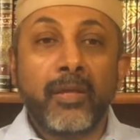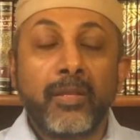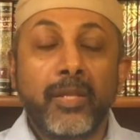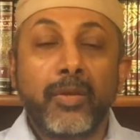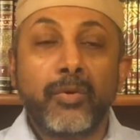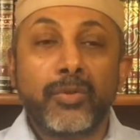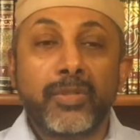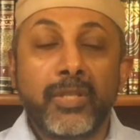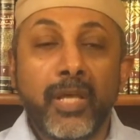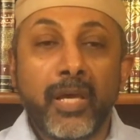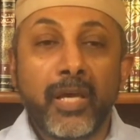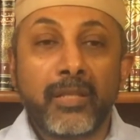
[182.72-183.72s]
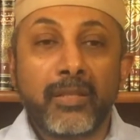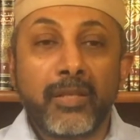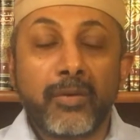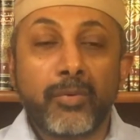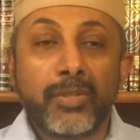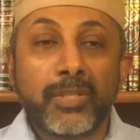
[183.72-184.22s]
the news that
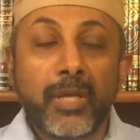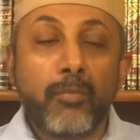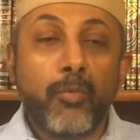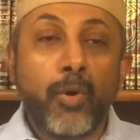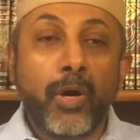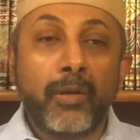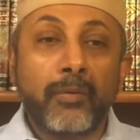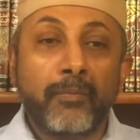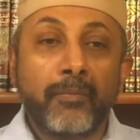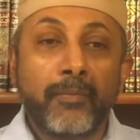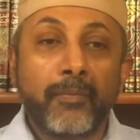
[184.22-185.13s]
there was someone